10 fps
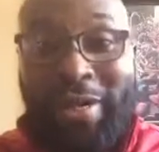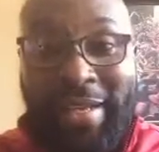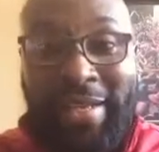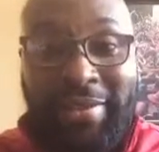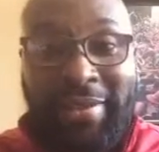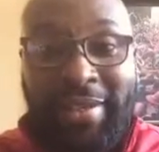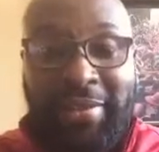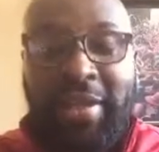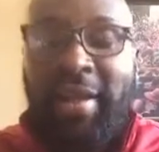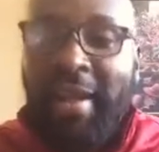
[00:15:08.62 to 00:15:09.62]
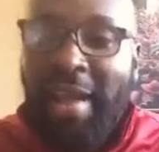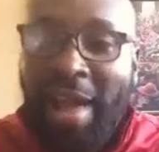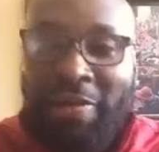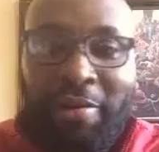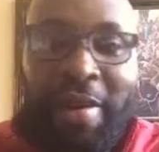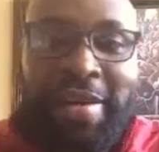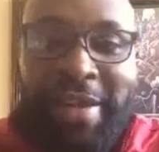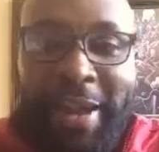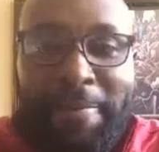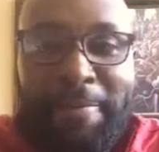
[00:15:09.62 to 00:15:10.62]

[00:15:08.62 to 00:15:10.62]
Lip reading: against us. Have a great day.